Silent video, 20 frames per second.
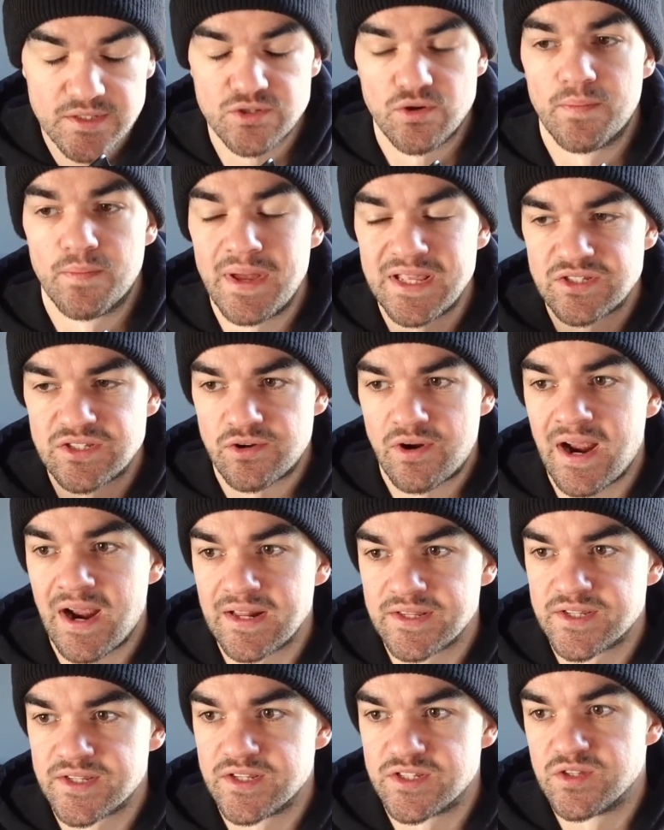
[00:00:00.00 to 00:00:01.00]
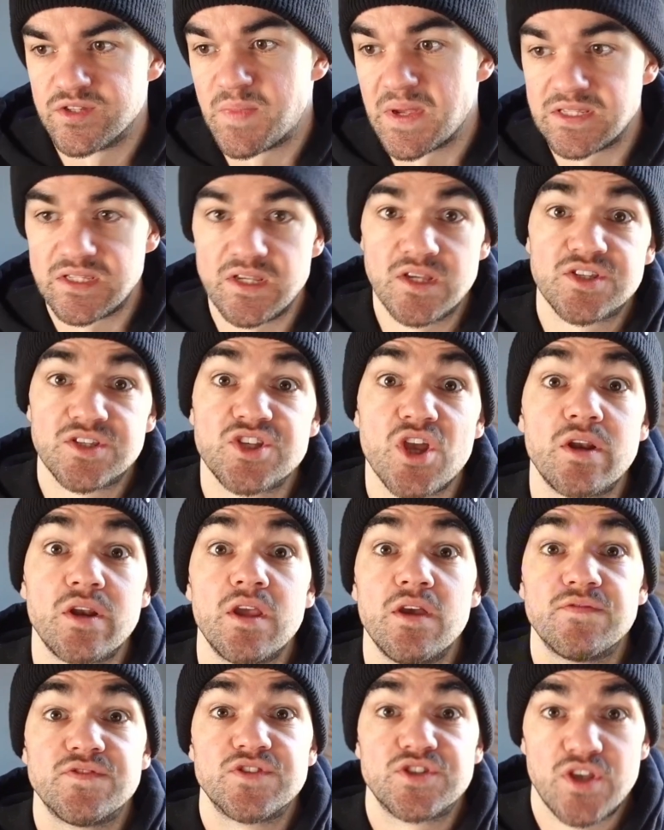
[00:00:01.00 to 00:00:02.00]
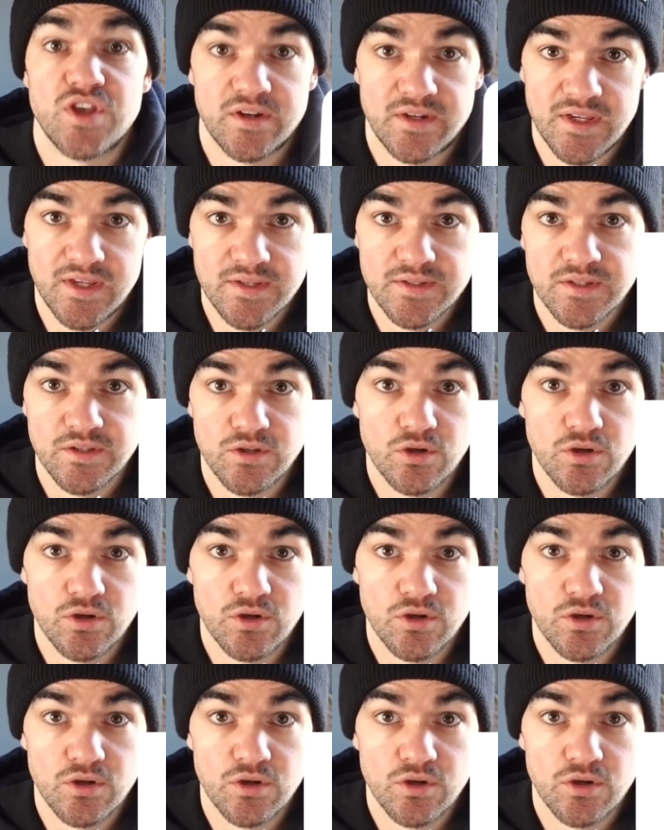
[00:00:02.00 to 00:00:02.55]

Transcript: So, a meta analysis is basically a study of studies.